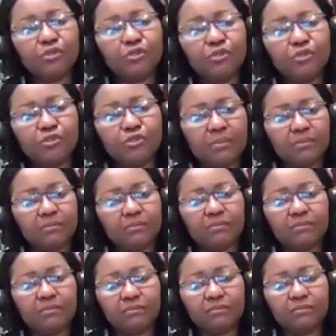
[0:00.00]
Full stop.
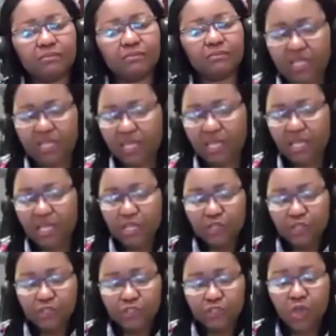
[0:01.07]
Okay,
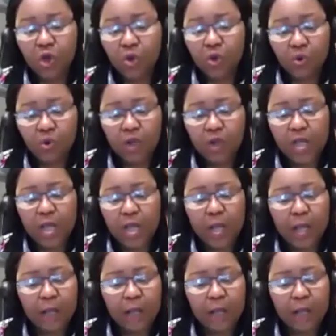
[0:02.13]
so